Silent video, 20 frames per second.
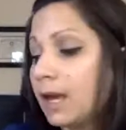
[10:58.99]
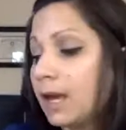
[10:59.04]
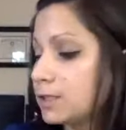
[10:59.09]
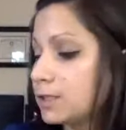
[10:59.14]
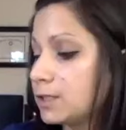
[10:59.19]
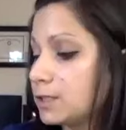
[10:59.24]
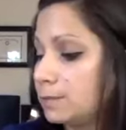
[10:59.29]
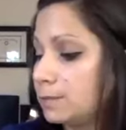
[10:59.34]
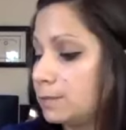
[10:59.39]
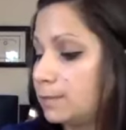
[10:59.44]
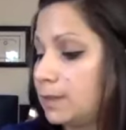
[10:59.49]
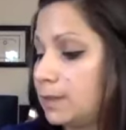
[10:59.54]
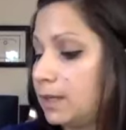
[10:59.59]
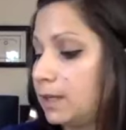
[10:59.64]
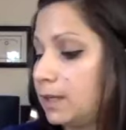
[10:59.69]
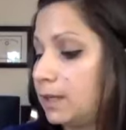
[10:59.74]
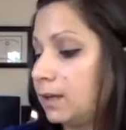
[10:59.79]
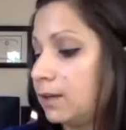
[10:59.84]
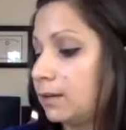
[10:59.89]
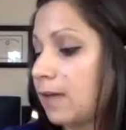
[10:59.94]
It should
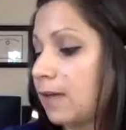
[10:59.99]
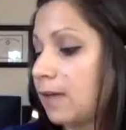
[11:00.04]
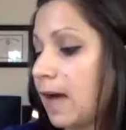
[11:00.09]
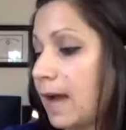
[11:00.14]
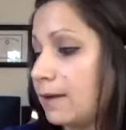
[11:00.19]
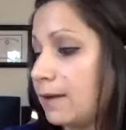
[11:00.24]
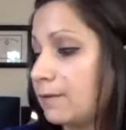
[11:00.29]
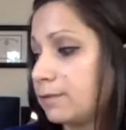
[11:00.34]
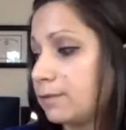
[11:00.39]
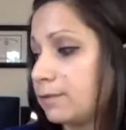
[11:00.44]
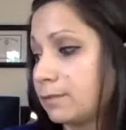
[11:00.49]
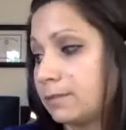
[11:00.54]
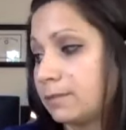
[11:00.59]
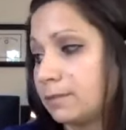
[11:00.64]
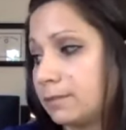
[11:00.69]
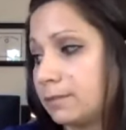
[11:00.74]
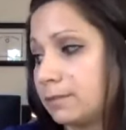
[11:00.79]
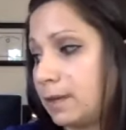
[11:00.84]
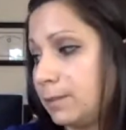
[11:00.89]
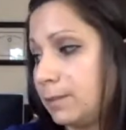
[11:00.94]
be live
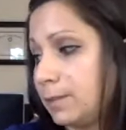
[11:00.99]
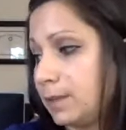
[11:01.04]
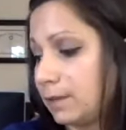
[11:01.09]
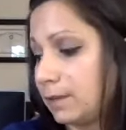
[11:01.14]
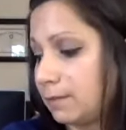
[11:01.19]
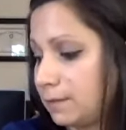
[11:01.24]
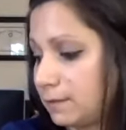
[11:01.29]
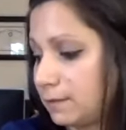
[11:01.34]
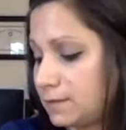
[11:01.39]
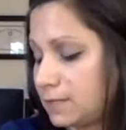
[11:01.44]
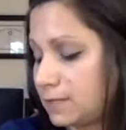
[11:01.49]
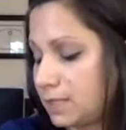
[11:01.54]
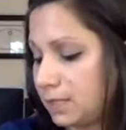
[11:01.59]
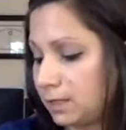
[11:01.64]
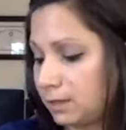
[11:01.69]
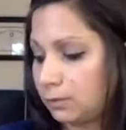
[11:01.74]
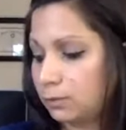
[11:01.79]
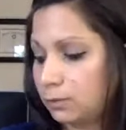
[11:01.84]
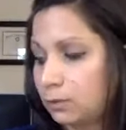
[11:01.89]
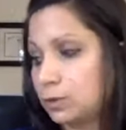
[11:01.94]
from maybe the
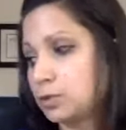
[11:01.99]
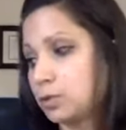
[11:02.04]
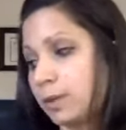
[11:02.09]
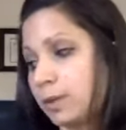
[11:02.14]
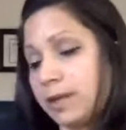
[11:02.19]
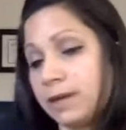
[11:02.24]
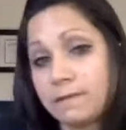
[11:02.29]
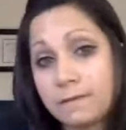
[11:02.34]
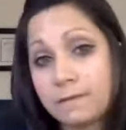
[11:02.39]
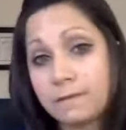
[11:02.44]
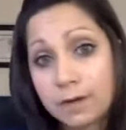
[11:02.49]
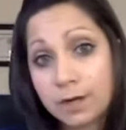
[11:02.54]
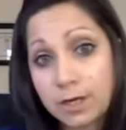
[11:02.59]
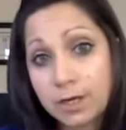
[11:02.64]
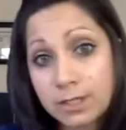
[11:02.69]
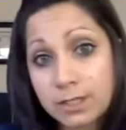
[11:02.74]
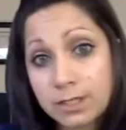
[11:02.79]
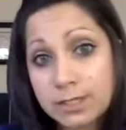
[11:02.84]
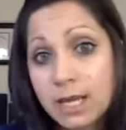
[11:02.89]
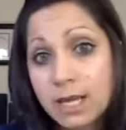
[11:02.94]
15th through the
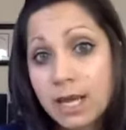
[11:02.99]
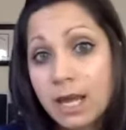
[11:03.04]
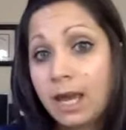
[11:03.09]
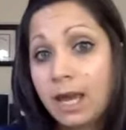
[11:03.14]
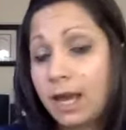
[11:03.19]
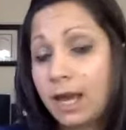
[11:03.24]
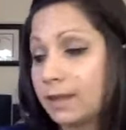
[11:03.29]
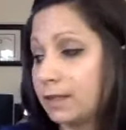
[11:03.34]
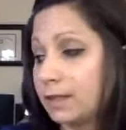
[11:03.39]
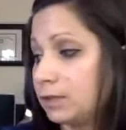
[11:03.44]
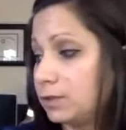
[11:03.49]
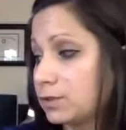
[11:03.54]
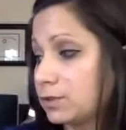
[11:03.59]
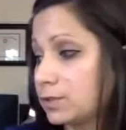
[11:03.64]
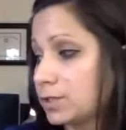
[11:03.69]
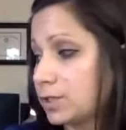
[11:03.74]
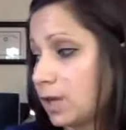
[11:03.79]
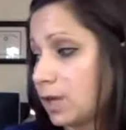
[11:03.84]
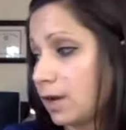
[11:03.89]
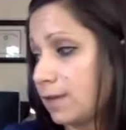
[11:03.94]
21st, and then you'll
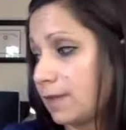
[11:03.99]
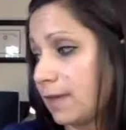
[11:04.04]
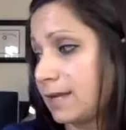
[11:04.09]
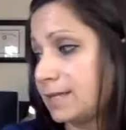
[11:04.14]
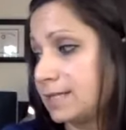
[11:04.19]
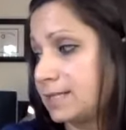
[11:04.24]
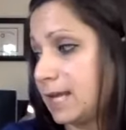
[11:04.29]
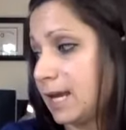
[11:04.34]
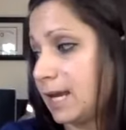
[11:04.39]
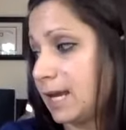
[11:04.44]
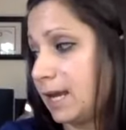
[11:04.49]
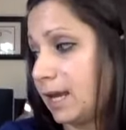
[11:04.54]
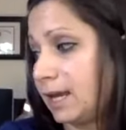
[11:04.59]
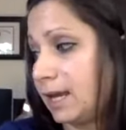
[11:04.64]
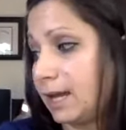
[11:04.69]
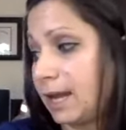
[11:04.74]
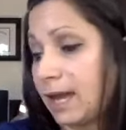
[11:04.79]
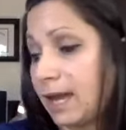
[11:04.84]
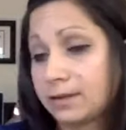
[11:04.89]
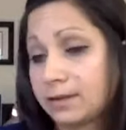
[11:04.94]
start that data
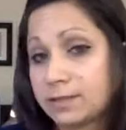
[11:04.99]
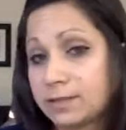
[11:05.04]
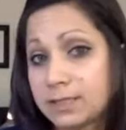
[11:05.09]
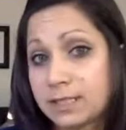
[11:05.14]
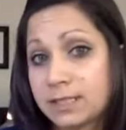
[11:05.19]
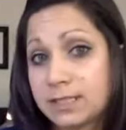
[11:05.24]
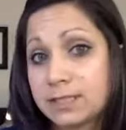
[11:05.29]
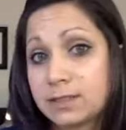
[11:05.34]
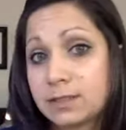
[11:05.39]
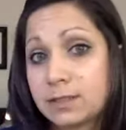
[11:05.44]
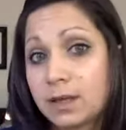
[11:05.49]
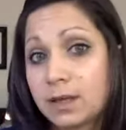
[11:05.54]
analysis.